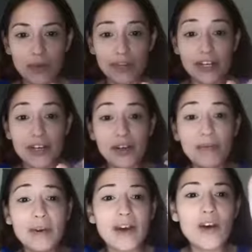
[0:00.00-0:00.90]
right here,
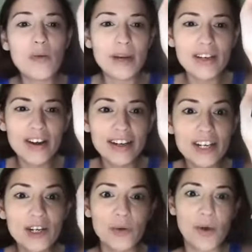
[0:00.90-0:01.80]
oh my God,
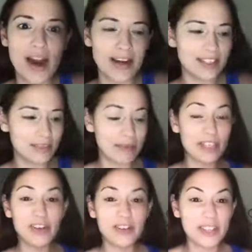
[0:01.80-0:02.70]
it cracked. My
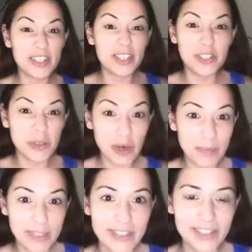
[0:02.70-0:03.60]
daughter just
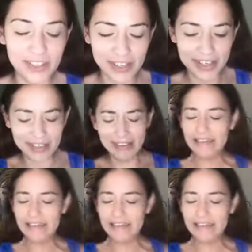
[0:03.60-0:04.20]
dropped it yesterday.